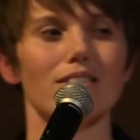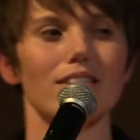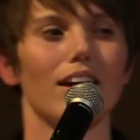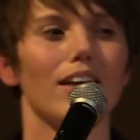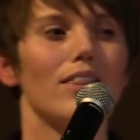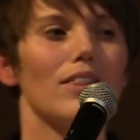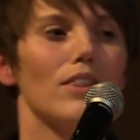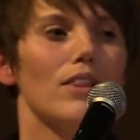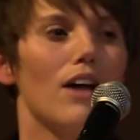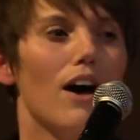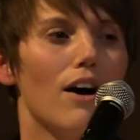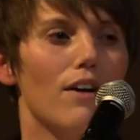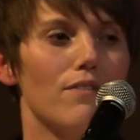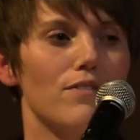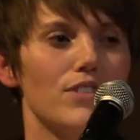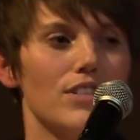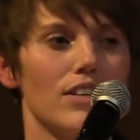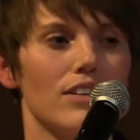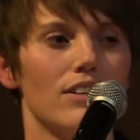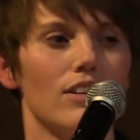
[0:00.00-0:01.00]
I
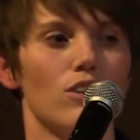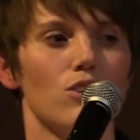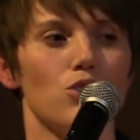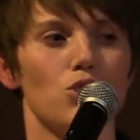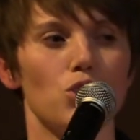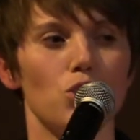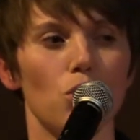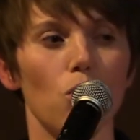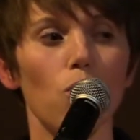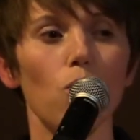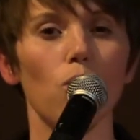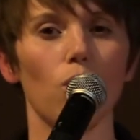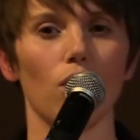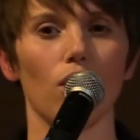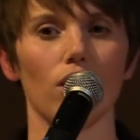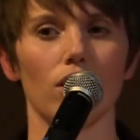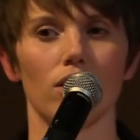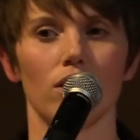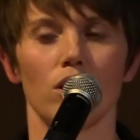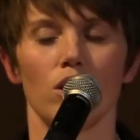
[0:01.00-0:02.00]
loved
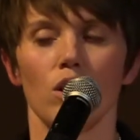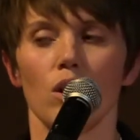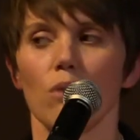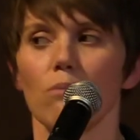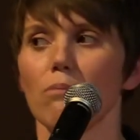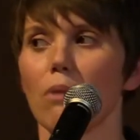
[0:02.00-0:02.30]
school,